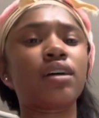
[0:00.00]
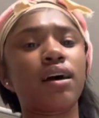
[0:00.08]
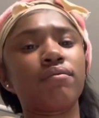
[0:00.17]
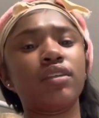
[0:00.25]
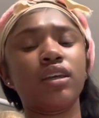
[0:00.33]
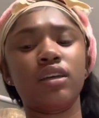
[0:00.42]

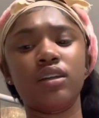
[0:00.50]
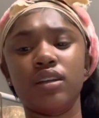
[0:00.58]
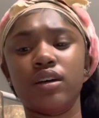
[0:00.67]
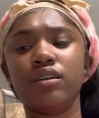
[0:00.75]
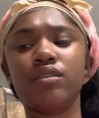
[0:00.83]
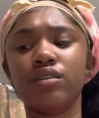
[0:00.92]
have to eat
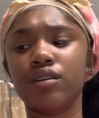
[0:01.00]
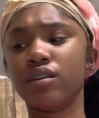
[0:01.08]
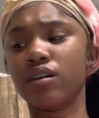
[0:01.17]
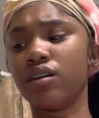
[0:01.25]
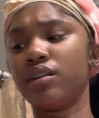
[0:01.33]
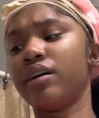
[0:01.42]
dinner and
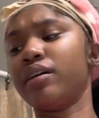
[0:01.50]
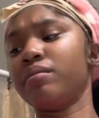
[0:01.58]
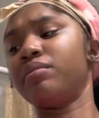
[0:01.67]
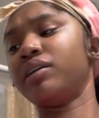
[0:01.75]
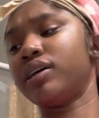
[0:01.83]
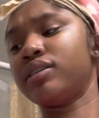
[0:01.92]
all that,
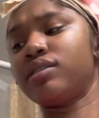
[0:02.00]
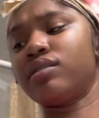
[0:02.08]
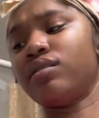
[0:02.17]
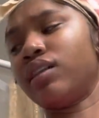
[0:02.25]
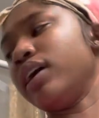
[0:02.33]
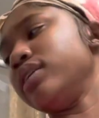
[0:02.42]
but I
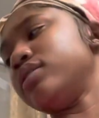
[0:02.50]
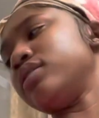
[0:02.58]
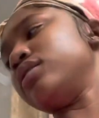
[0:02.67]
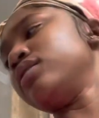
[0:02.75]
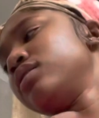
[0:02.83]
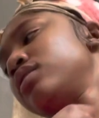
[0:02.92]
still like to,